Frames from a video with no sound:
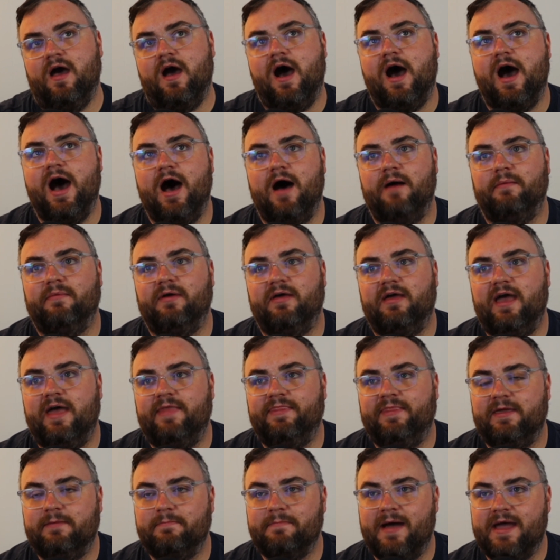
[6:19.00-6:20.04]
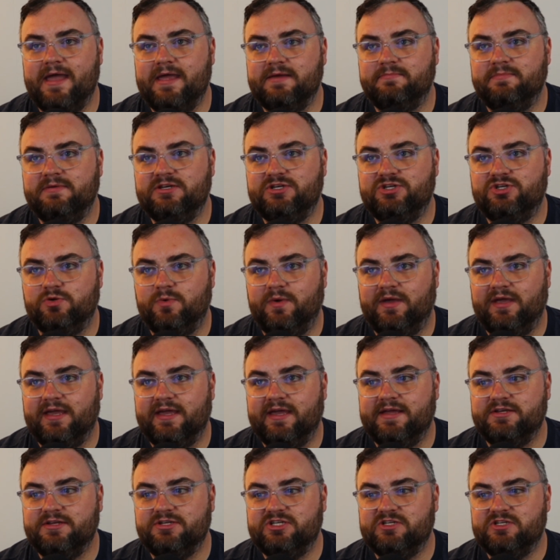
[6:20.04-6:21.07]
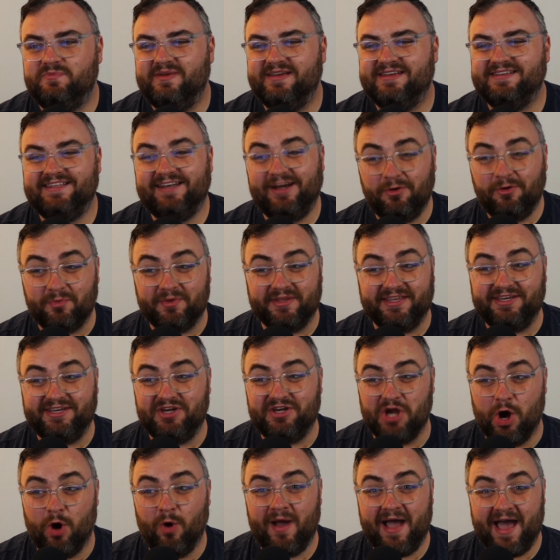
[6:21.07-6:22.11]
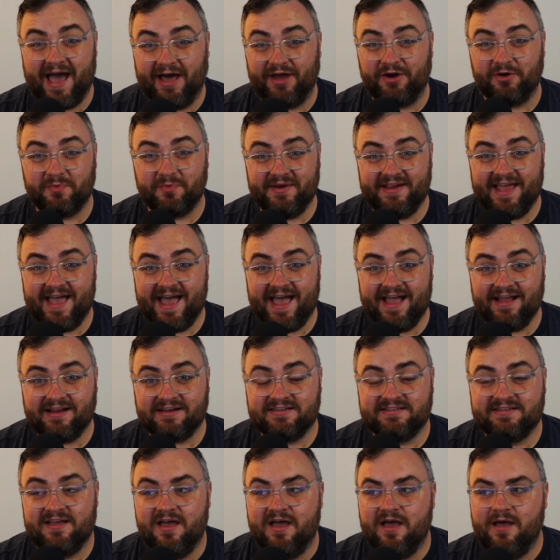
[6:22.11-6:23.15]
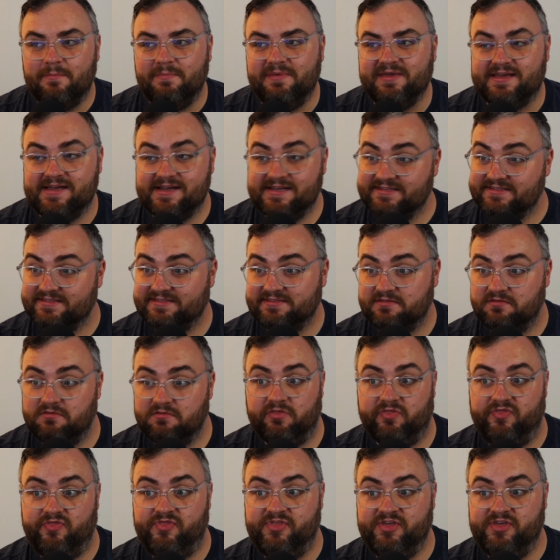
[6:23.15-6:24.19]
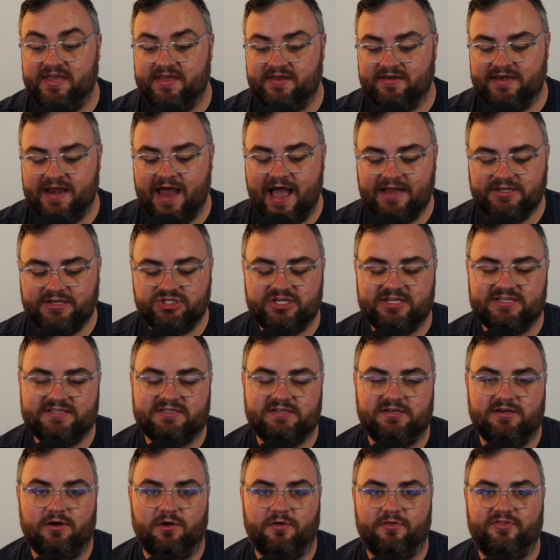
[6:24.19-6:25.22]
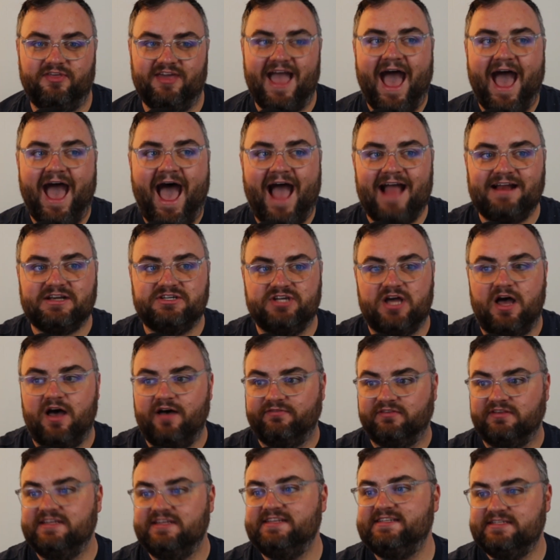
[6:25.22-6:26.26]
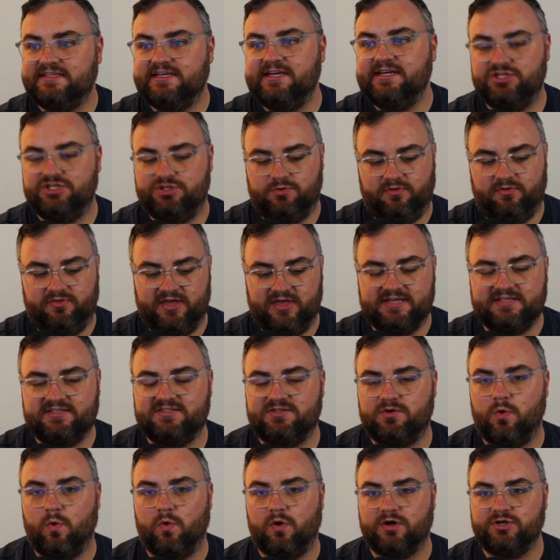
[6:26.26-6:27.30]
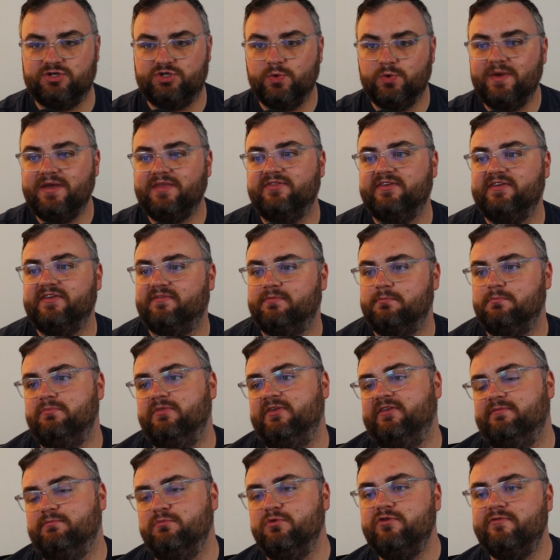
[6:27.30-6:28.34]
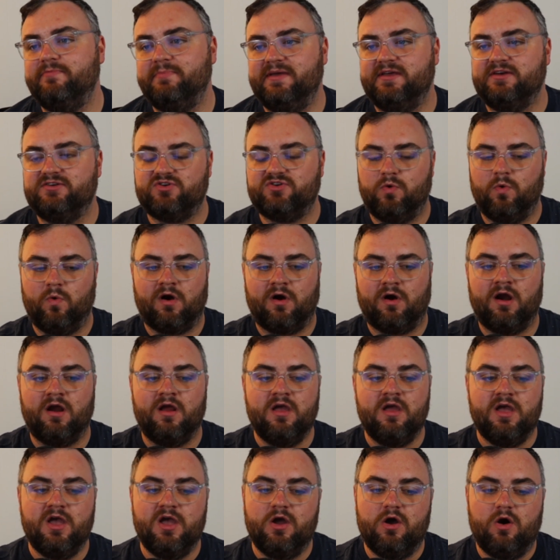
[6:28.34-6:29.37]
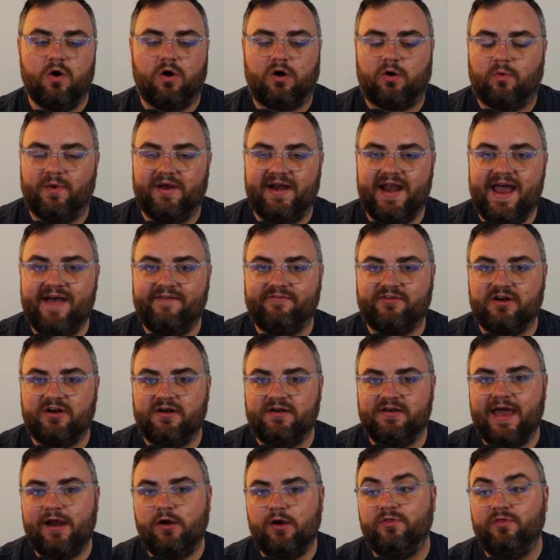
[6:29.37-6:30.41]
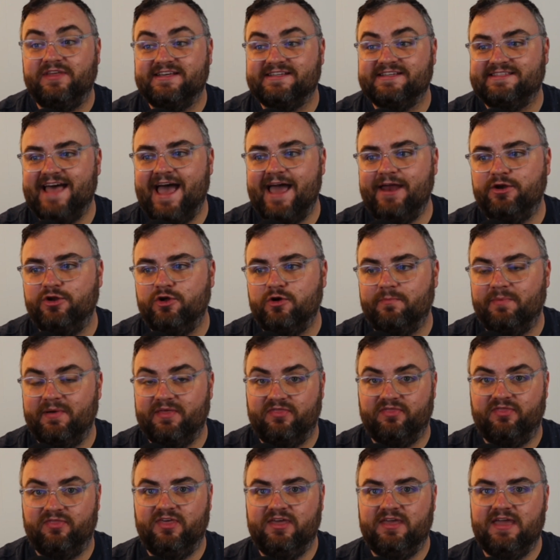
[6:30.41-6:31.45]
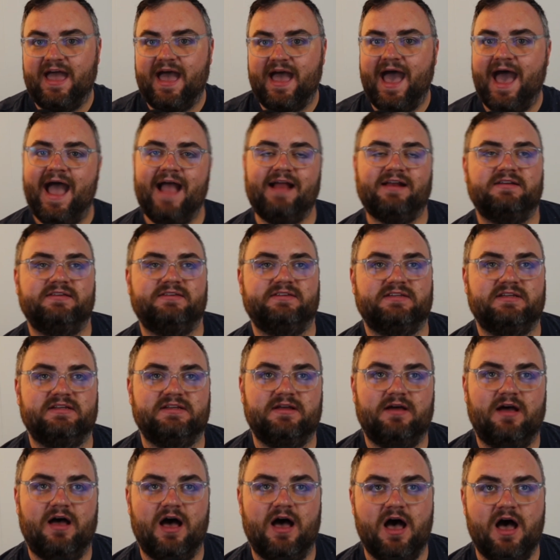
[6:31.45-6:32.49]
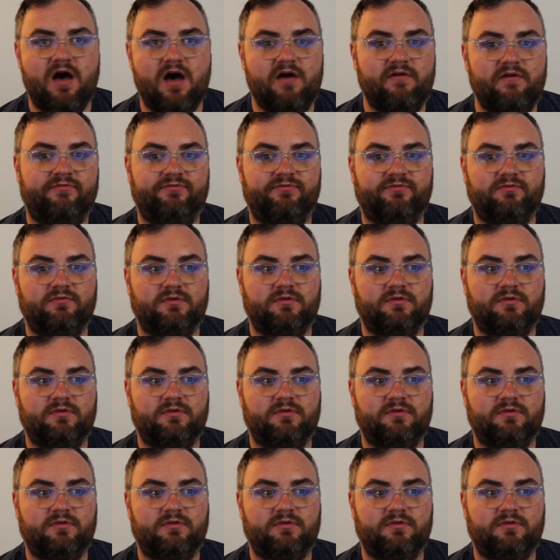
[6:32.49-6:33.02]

And they might be doing it just because they don't really know how to react, because not just the act of listening to this or doing this movement or whatever, not only is that new, but the act of